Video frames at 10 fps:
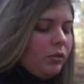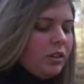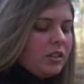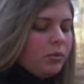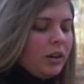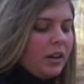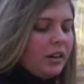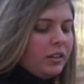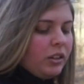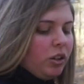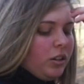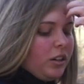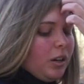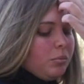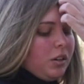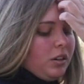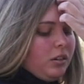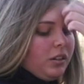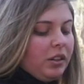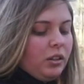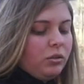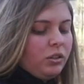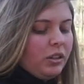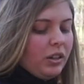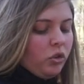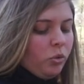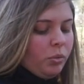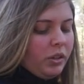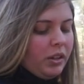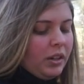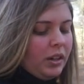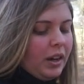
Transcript: reason why the hook come out, it don't do that normally.